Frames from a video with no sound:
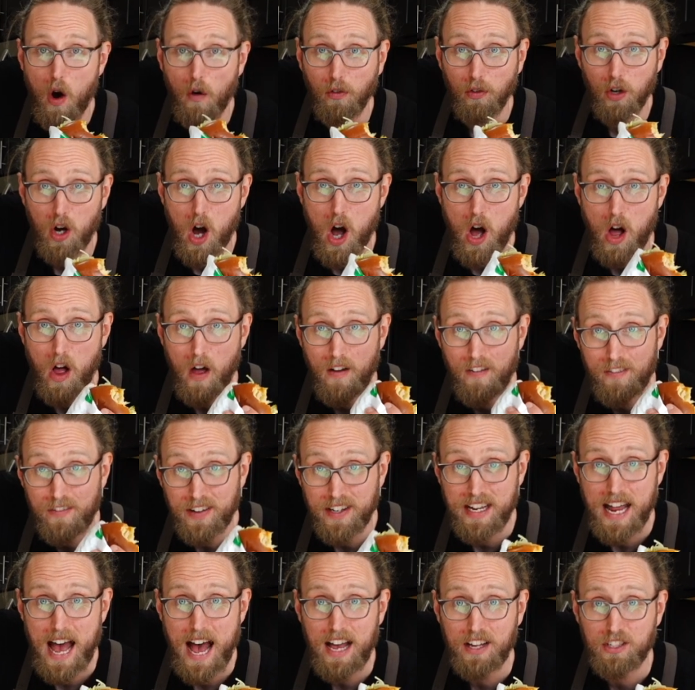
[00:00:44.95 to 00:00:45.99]
Overall,
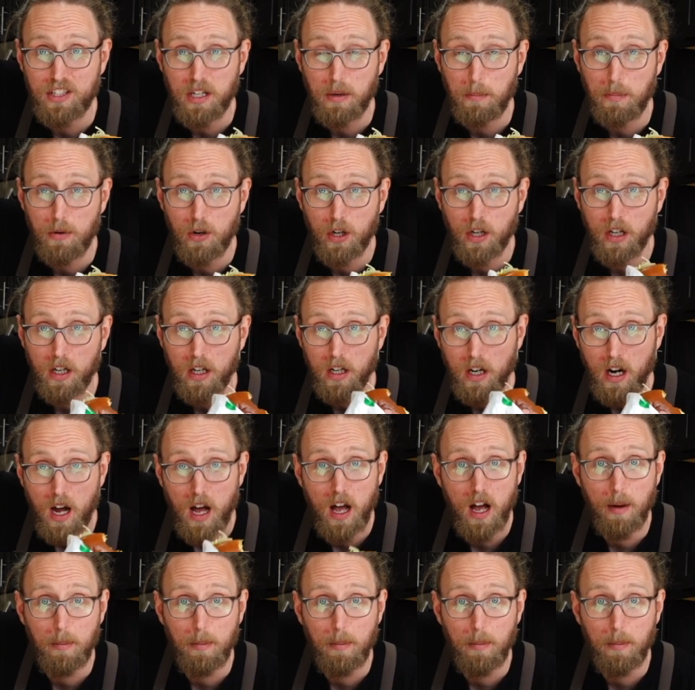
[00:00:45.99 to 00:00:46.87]
fantastic burger.